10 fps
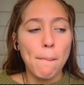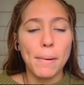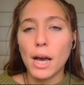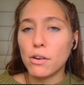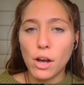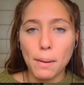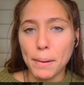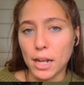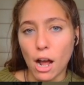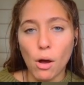But I don't know how to
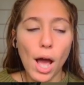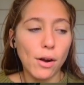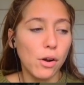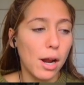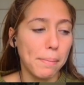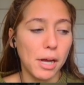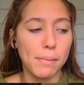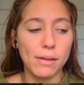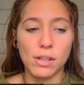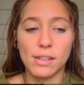pick it out. I don't know how to pick out
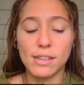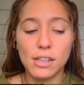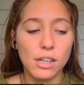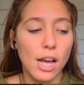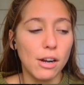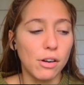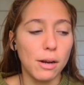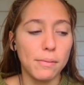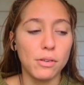my own concealer. I don't know how to do